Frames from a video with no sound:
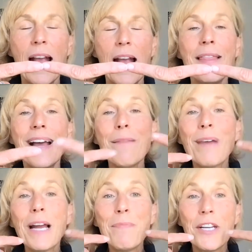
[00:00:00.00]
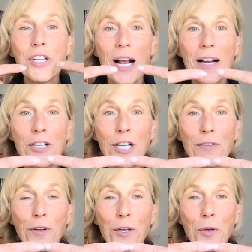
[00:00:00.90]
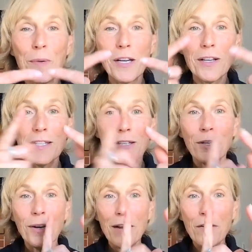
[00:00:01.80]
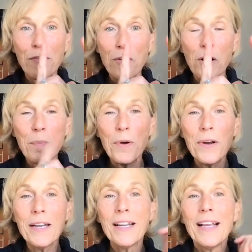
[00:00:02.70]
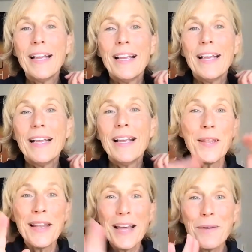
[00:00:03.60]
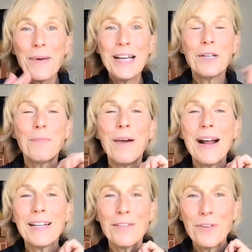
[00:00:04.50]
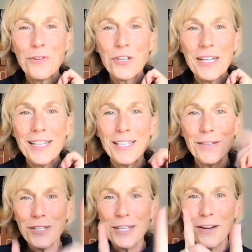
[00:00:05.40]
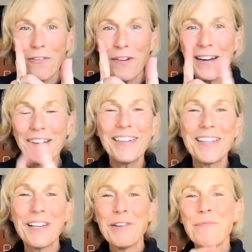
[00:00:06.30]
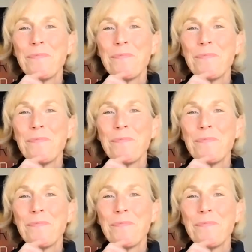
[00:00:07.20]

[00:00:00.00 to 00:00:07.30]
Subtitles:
And that might be challenging for you because you don't have a focal point. So another way to practice fusion is using your fingers.